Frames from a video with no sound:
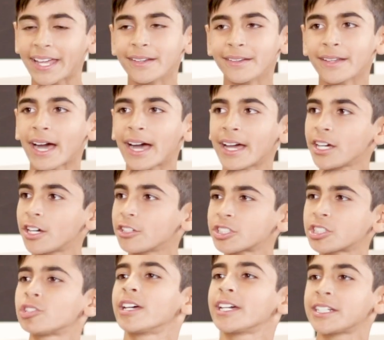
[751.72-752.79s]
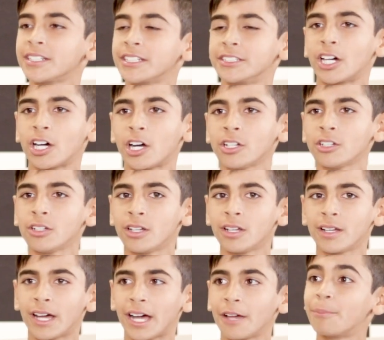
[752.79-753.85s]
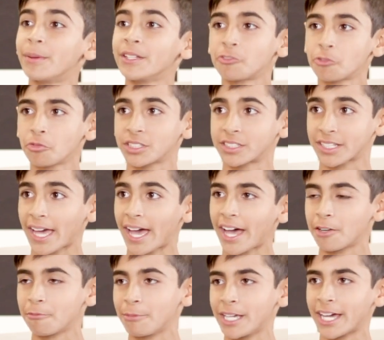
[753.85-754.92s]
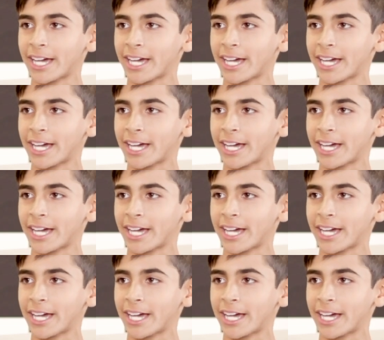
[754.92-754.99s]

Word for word: And I also like Nadal. I've been to his academy